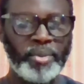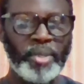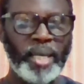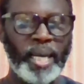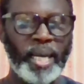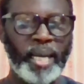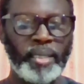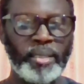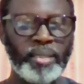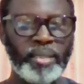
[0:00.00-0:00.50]

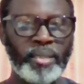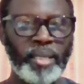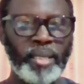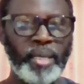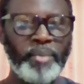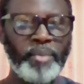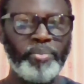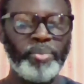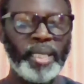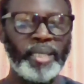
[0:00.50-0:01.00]
and
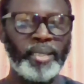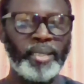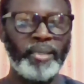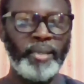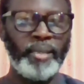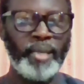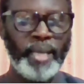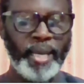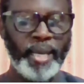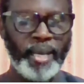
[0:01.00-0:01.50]
a, a
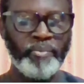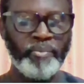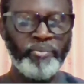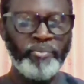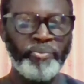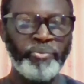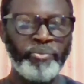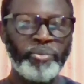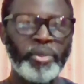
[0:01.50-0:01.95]
clear